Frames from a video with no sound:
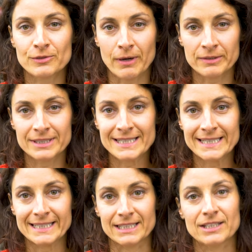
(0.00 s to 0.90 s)
surrounded the
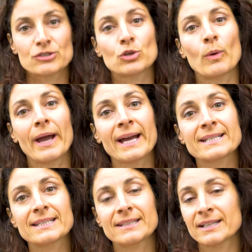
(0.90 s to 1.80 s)
city, so
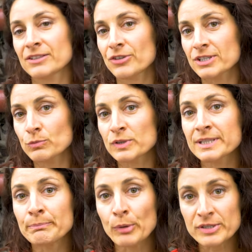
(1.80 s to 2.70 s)
exit and entrance
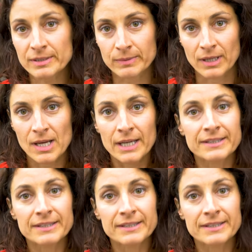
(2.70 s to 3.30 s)
was impossible.